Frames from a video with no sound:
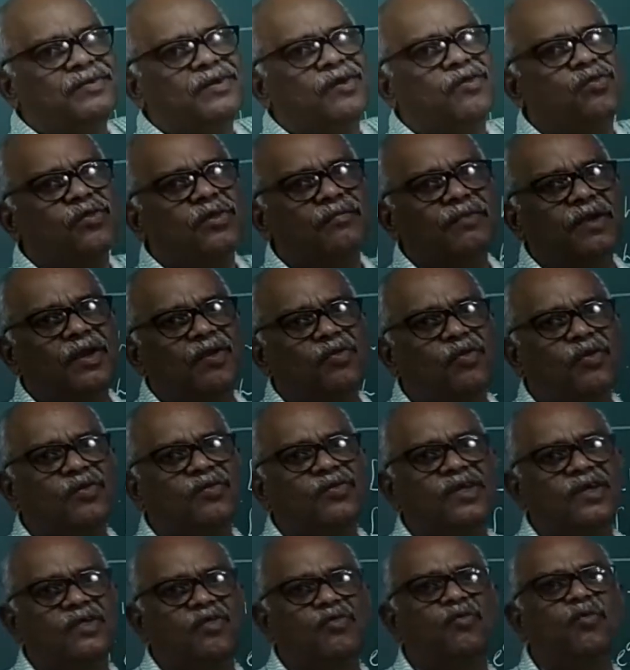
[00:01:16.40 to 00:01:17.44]
just the basic
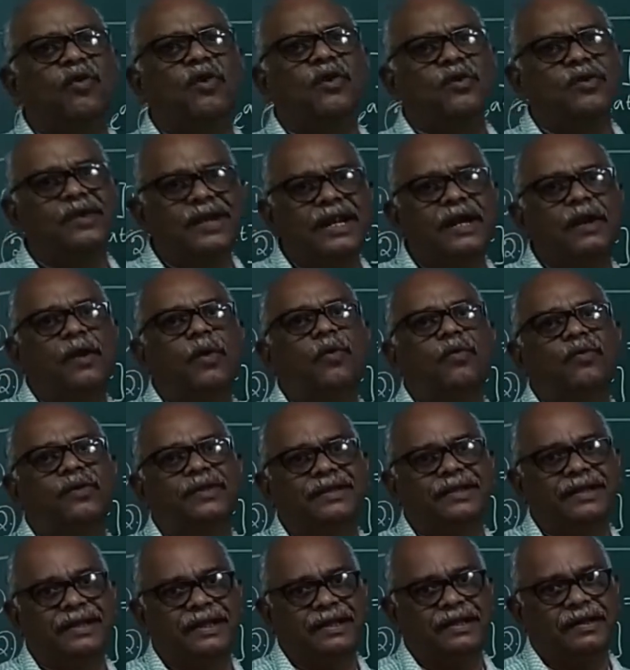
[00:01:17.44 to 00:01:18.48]
things what you need over
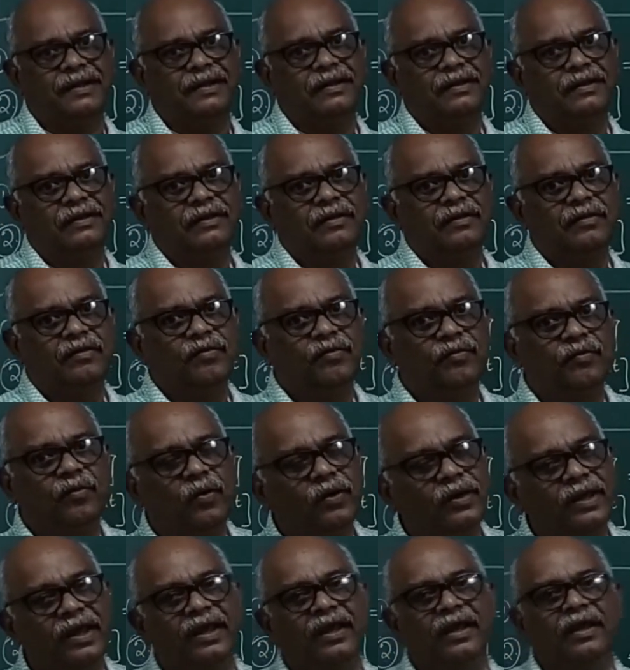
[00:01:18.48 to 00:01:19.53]
there.
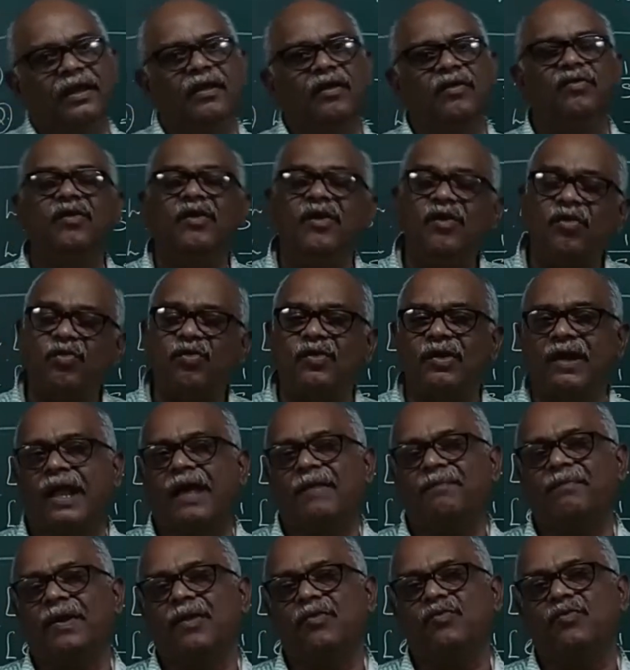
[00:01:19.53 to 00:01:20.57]
Okay, these
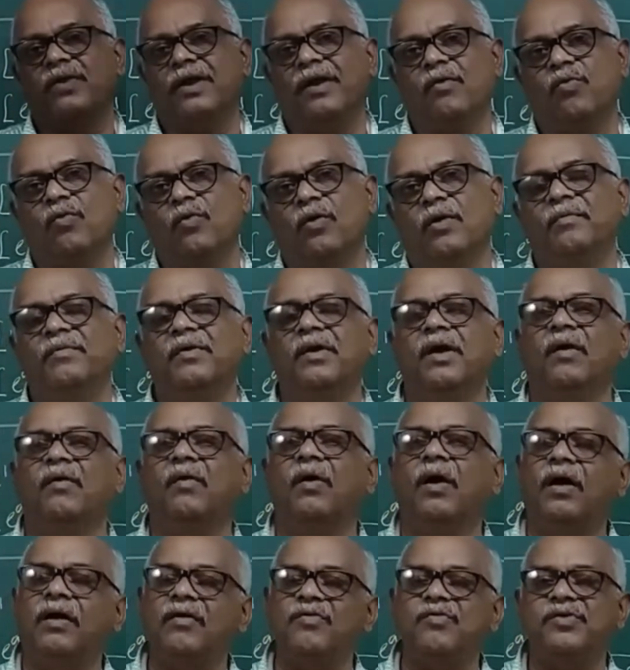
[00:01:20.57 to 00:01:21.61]
Laplace transform you have
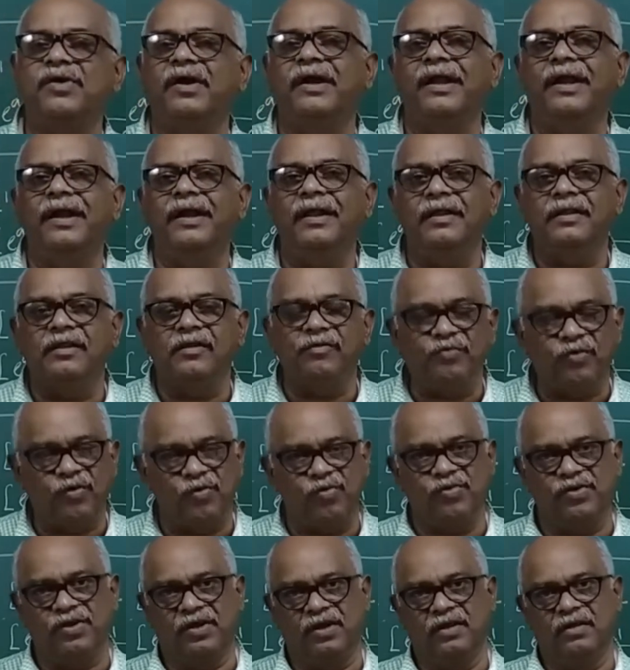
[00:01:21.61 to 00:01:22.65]
all studied in the
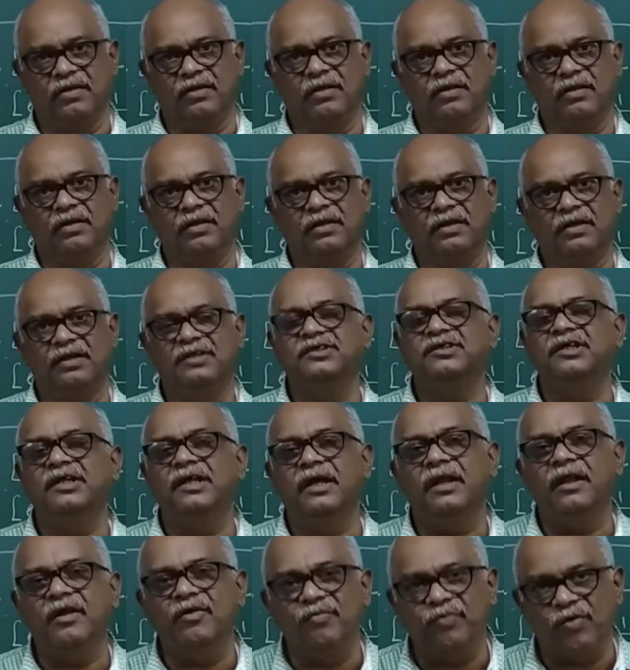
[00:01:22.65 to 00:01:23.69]
first year.
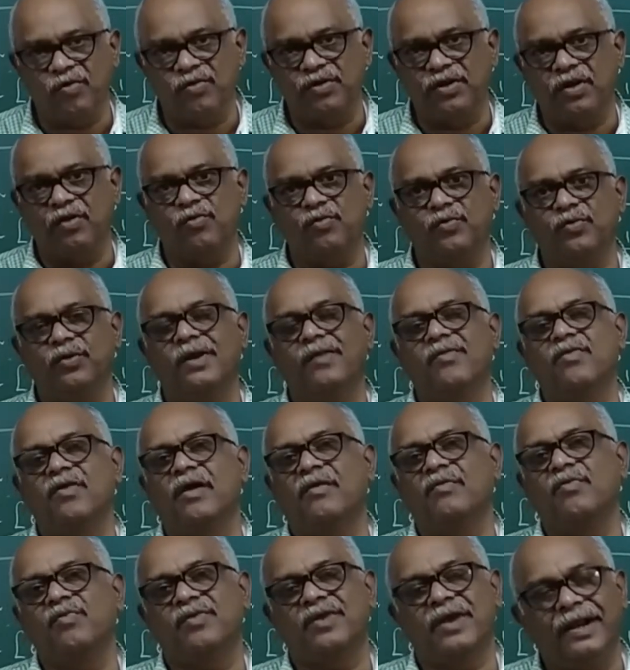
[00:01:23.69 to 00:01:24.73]
Engineering first year students
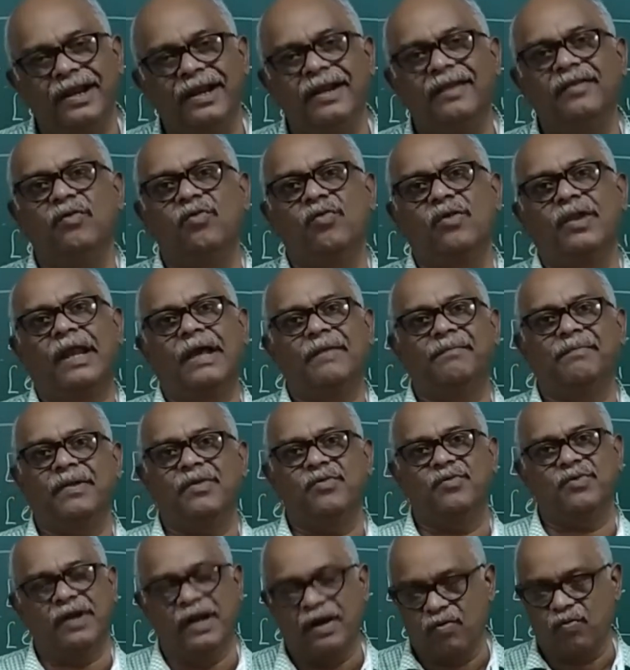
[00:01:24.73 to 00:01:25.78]
have studied this
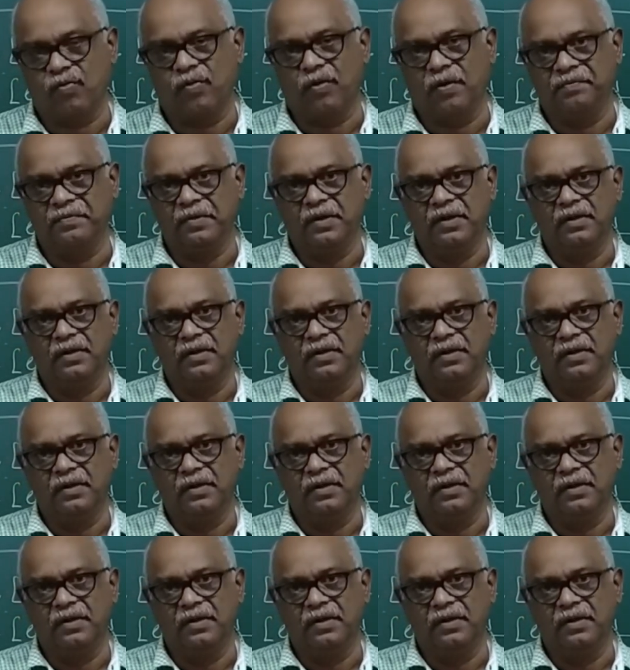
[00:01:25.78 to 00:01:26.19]
Laplace transform.